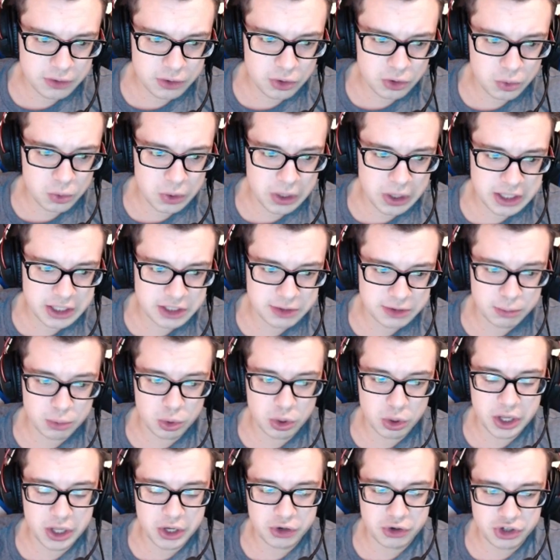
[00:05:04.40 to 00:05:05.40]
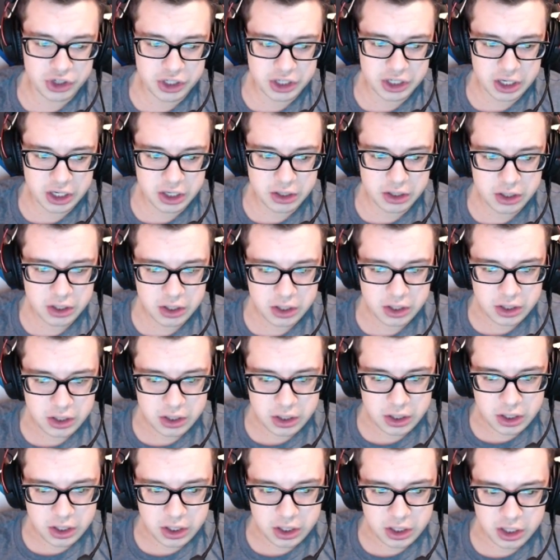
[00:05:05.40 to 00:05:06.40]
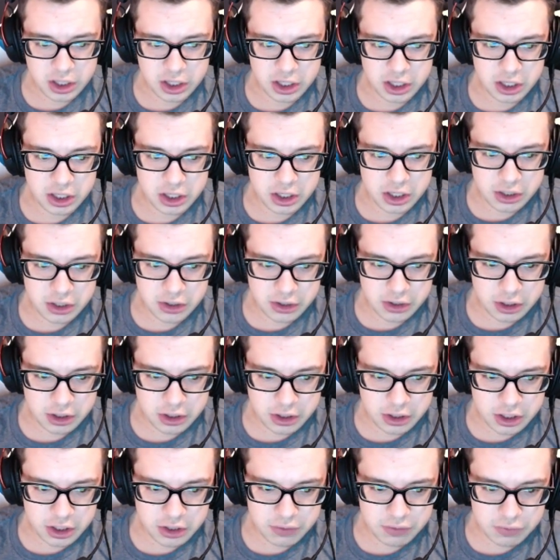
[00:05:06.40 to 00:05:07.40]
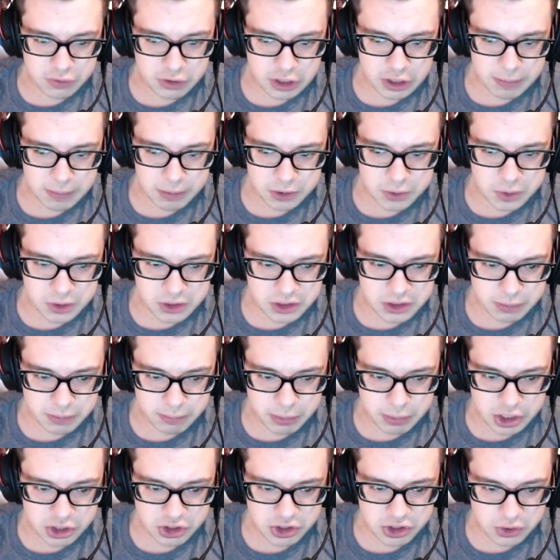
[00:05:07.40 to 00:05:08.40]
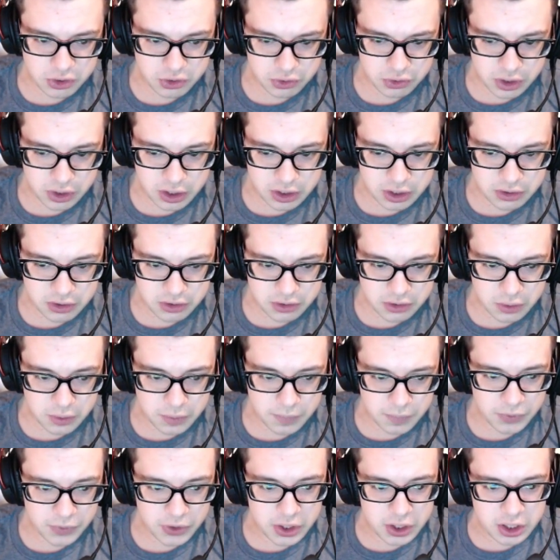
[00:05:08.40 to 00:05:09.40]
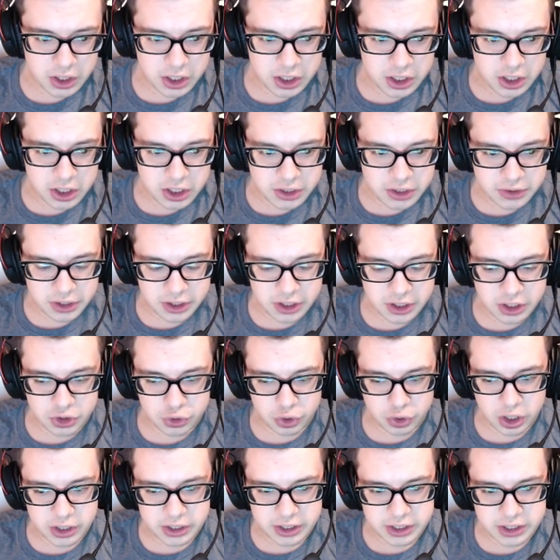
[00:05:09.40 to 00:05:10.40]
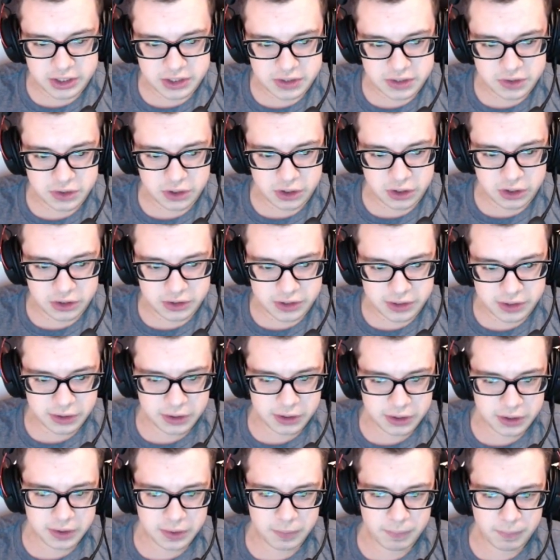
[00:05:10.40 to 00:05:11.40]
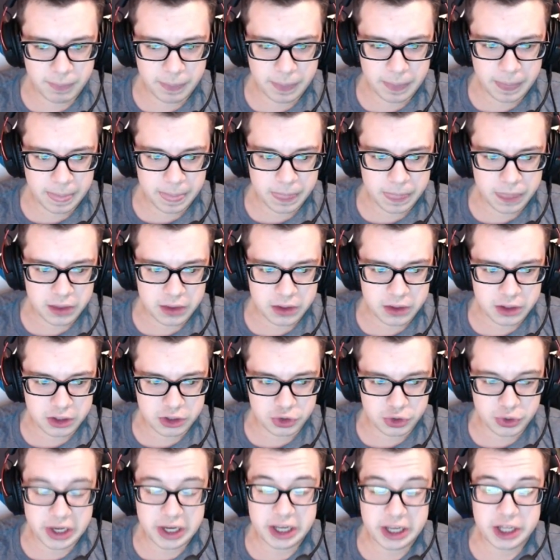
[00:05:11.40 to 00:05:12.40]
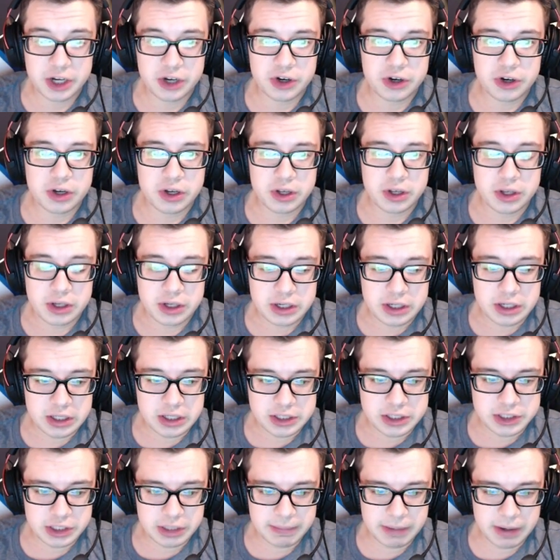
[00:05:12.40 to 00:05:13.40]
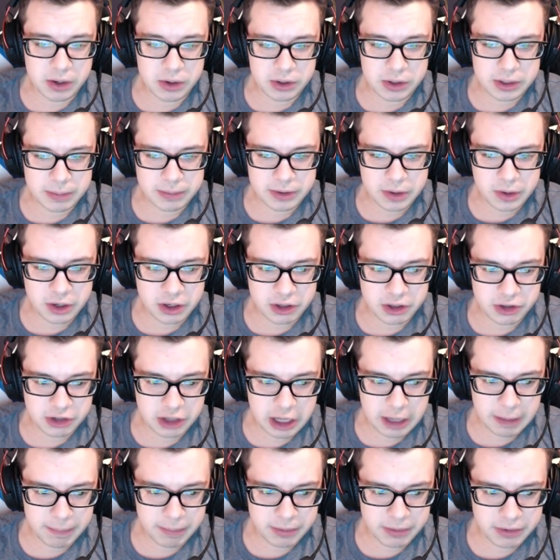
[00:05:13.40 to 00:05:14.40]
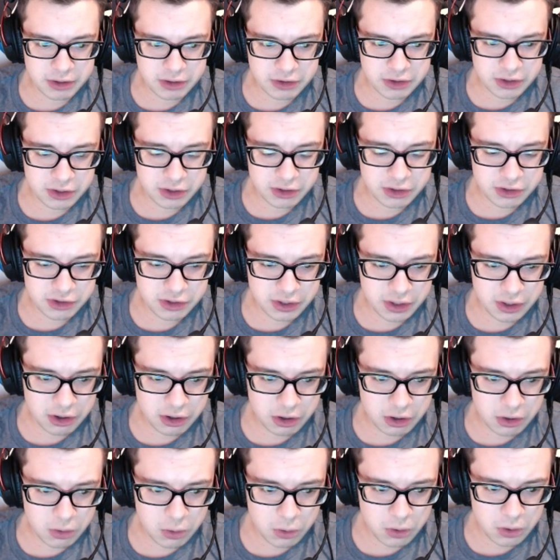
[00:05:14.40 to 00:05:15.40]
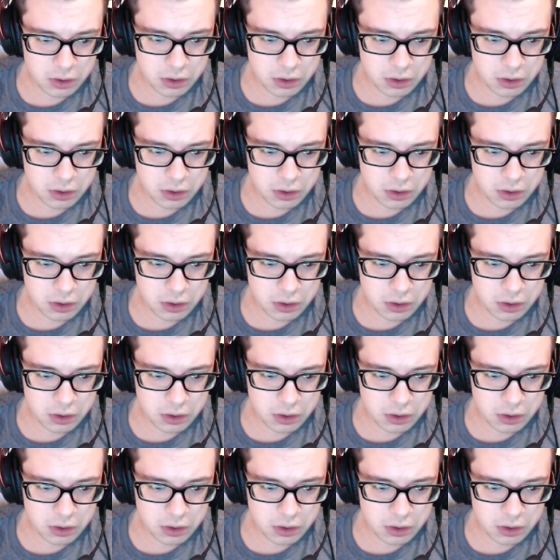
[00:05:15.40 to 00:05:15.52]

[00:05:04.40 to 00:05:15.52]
who has more energy gain and if Lapras wants to bait shield or not. So then a draw against Altaria. Dragonair somehow comes out on top in this scenario.